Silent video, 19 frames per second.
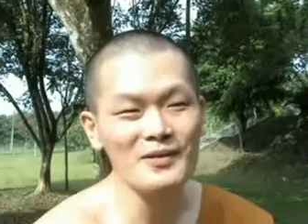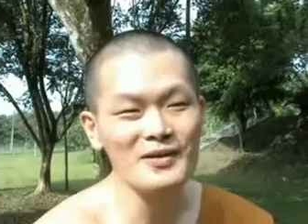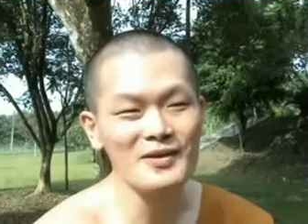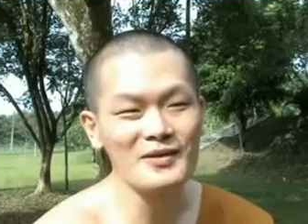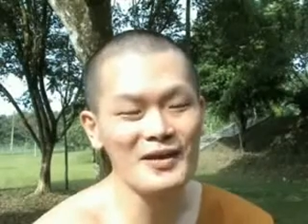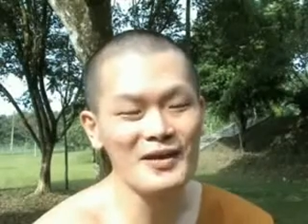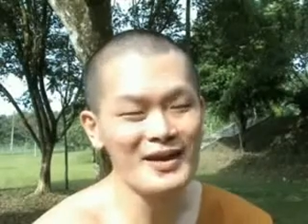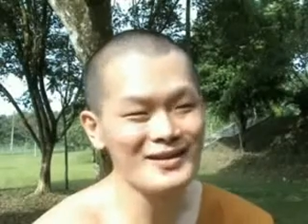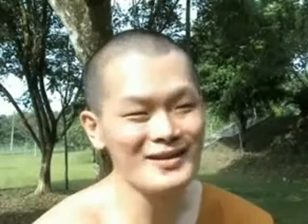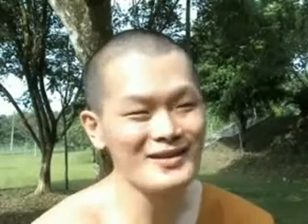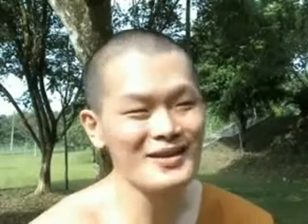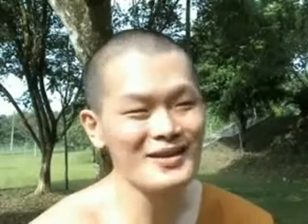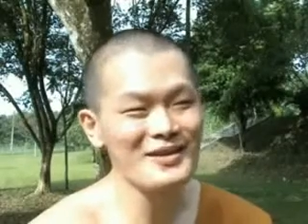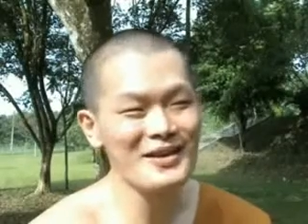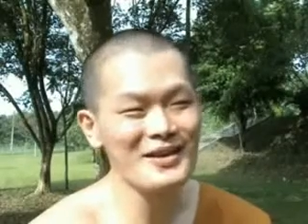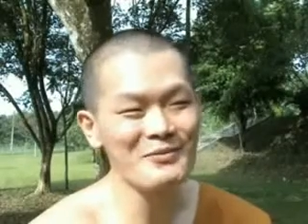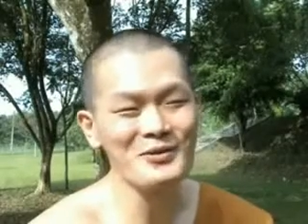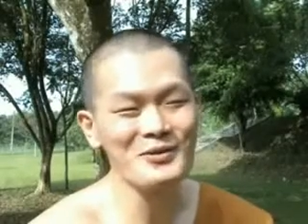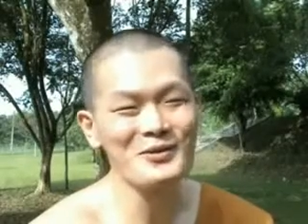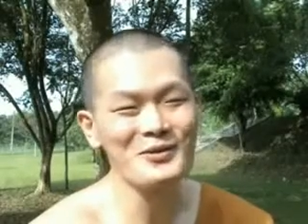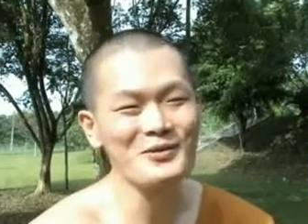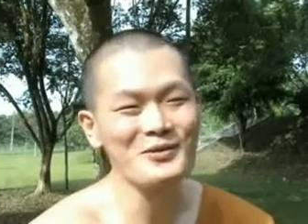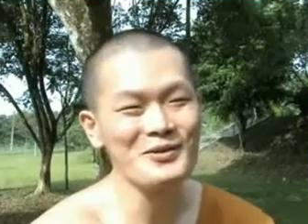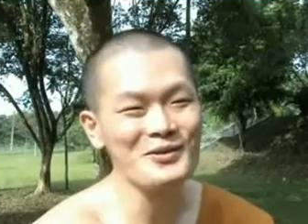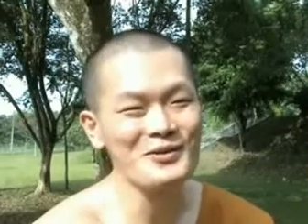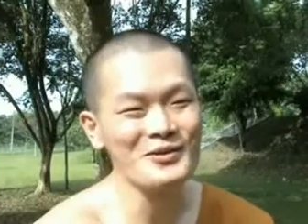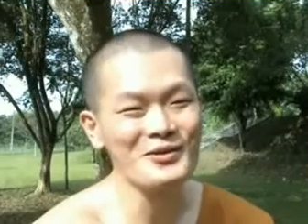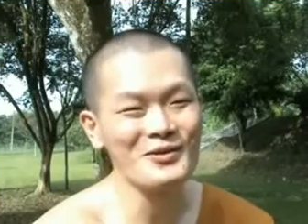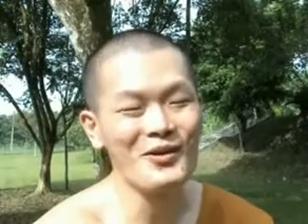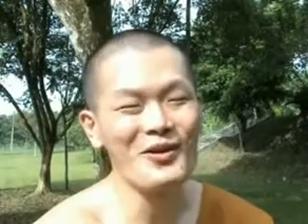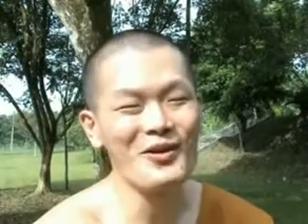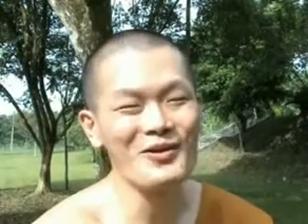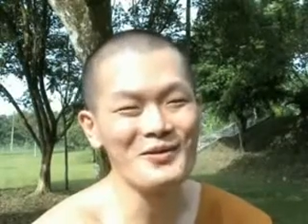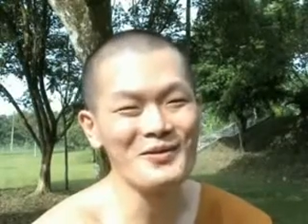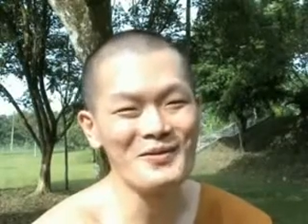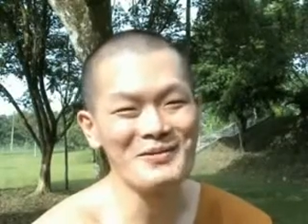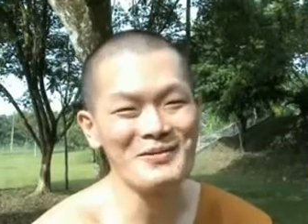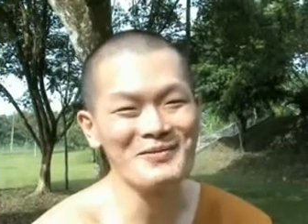So I send them to, to
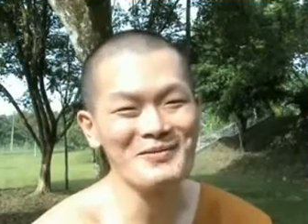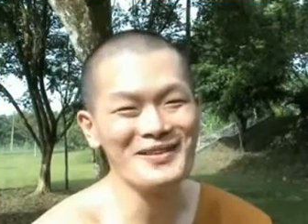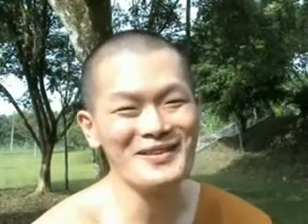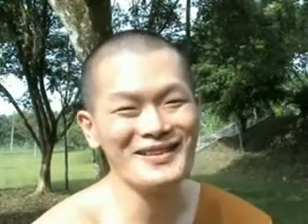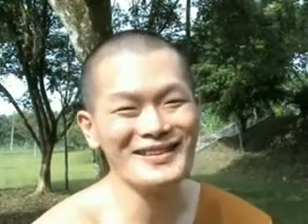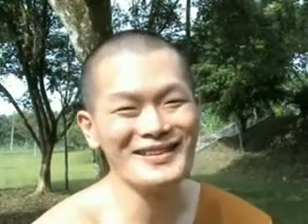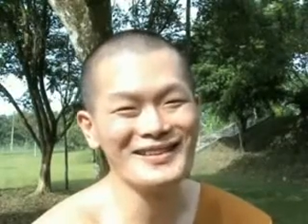all of them.